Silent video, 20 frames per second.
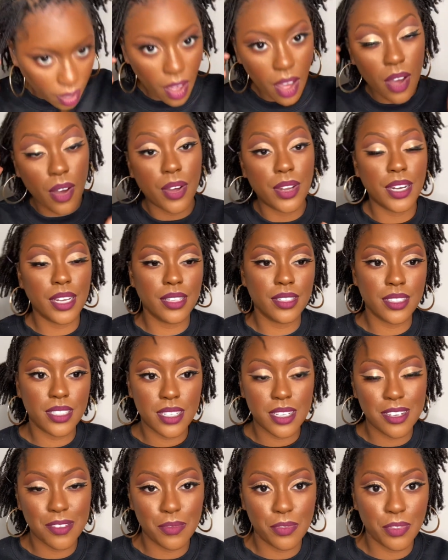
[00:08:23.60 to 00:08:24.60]
Oh, another
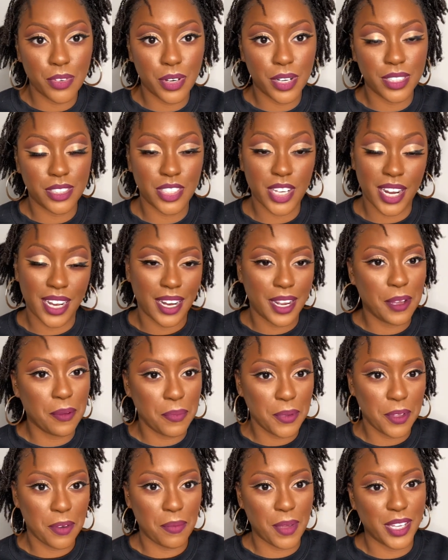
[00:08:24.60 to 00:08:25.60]
tip for trying to help
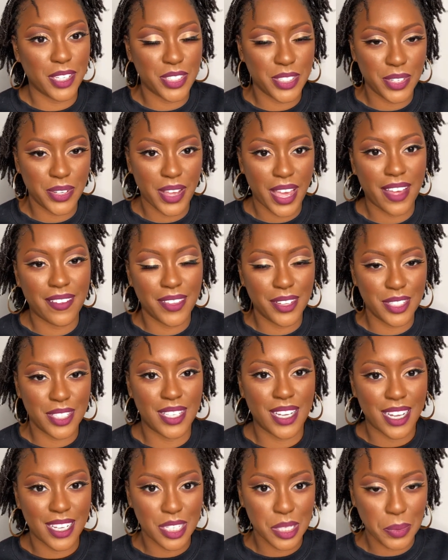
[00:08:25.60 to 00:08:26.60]
you make sure you have those
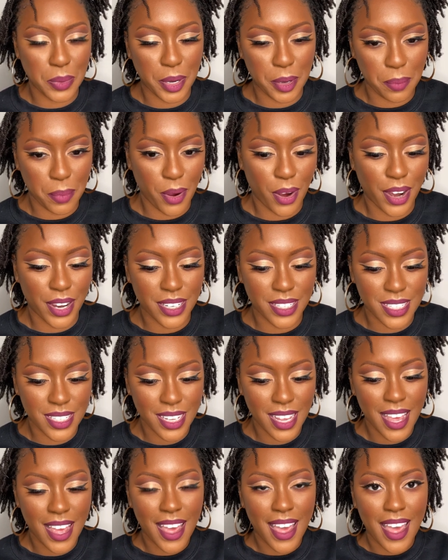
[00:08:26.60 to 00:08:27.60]
nice square parts,
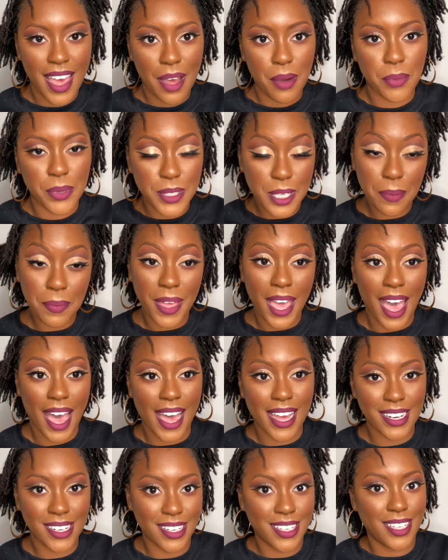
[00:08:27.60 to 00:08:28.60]
something
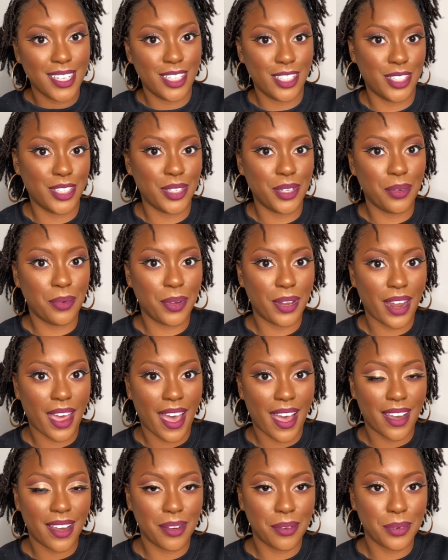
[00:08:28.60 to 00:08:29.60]
I didn't do when
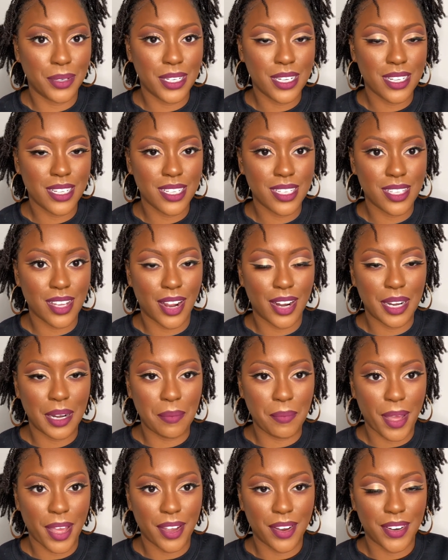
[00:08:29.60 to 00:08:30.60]
I was starting
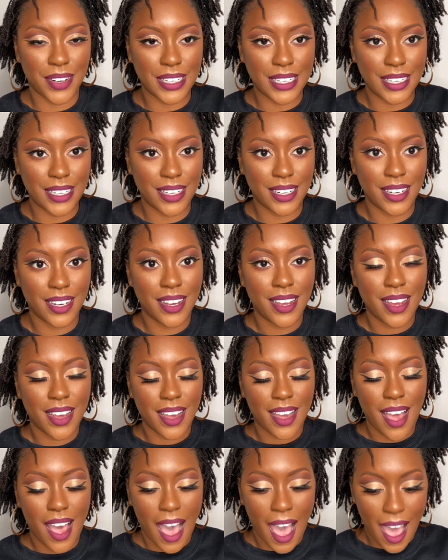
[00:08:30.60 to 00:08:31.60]
my grid,
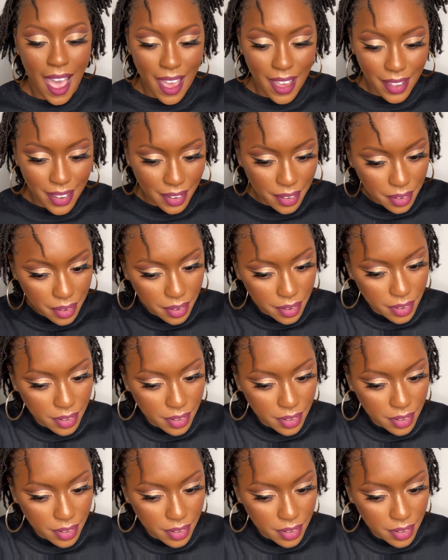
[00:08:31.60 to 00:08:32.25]
I